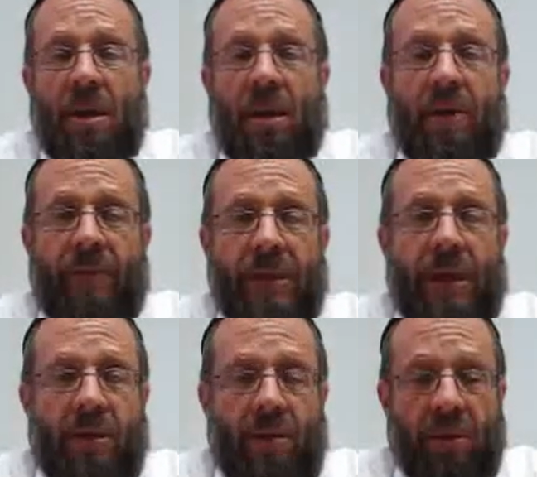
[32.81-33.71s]
of
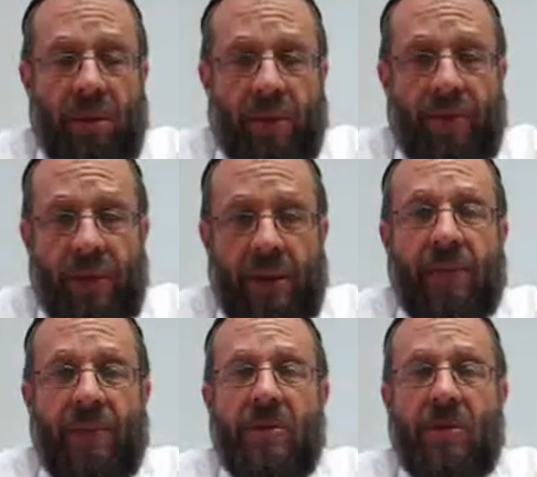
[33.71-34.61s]
not only of the
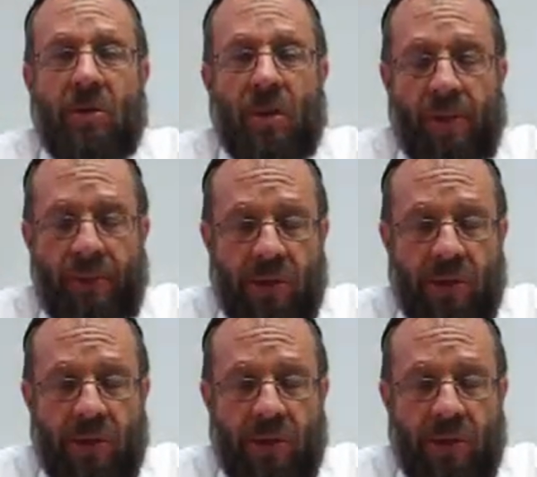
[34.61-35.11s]
of the